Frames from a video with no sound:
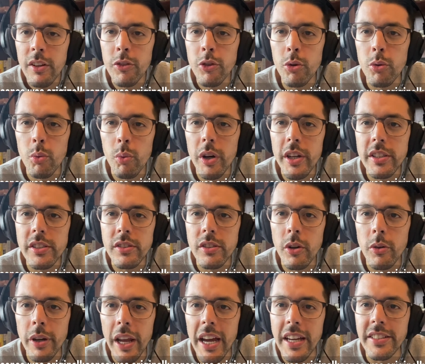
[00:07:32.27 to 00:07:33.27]
through what is
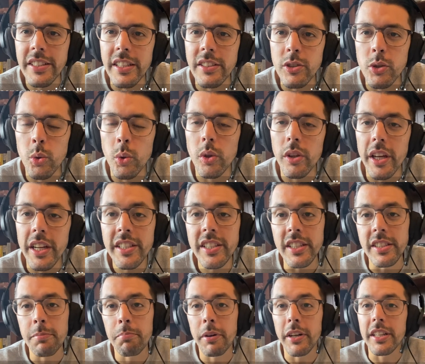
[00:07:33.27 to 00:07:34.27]
known as a dual
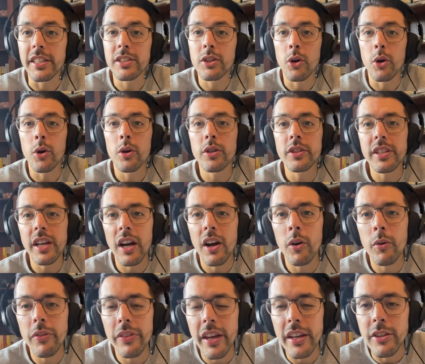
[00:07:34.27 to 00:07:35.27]
license. But it turns
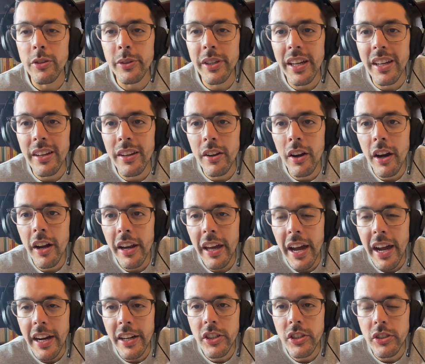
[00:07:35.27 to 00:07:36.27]
out that you cannot
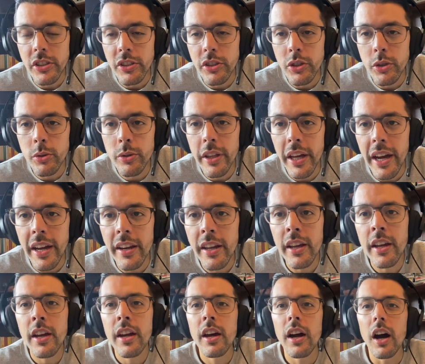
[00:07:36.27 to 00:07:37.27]
actually do that
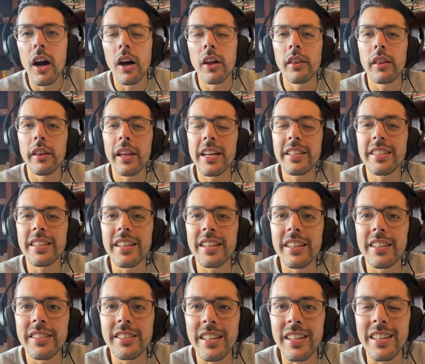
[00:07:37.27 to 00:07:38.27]
unless it
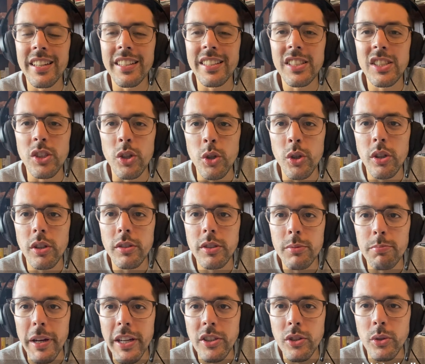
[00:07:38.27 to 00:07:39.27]
is in a
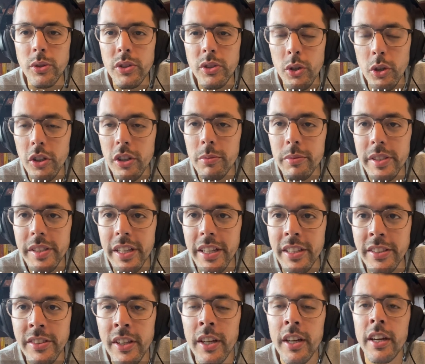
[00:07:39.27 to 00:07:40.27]
special
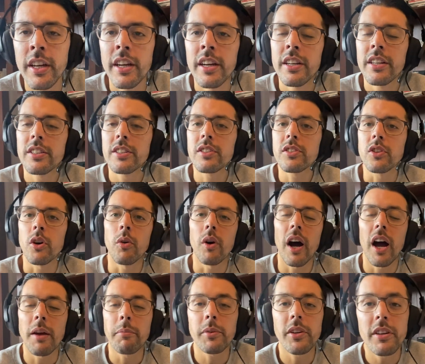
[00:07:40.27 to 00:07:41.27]
circumstance. So
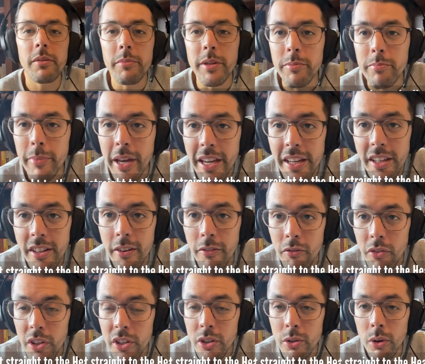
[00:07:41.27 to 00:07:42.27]
I'm going to be making a
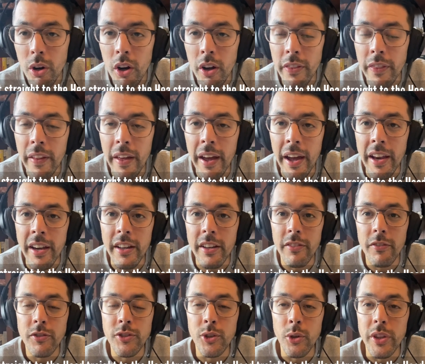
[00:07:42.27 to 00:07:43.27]
video on that
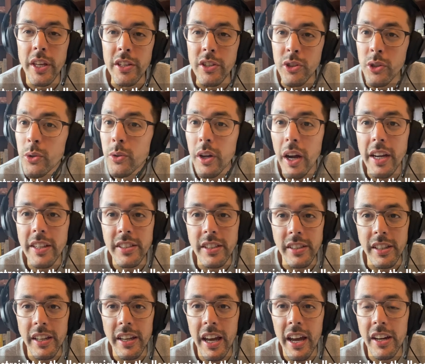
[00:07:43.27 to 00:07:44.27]
so that you guys can
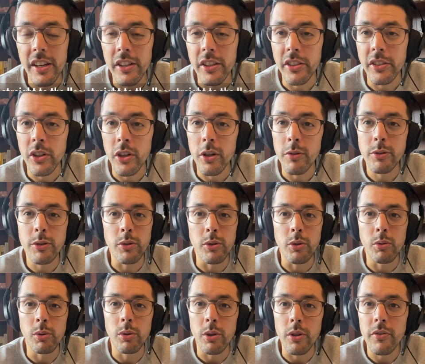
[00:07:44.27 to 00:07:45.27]
get ahead of the curve, so
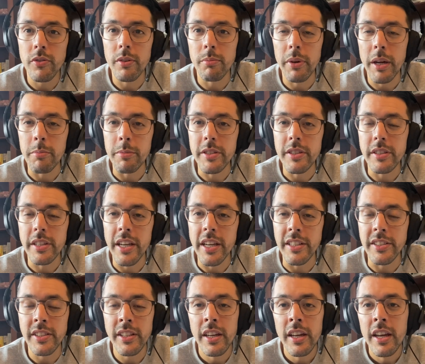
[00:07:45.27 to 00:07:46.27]
you learn from my
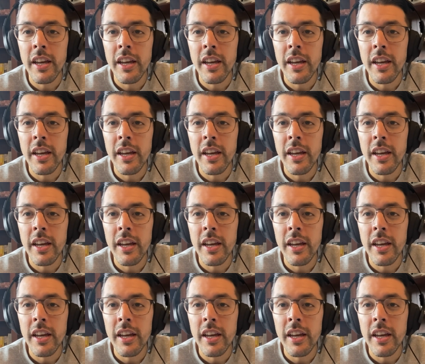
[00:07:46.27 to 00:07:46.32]
mistakes.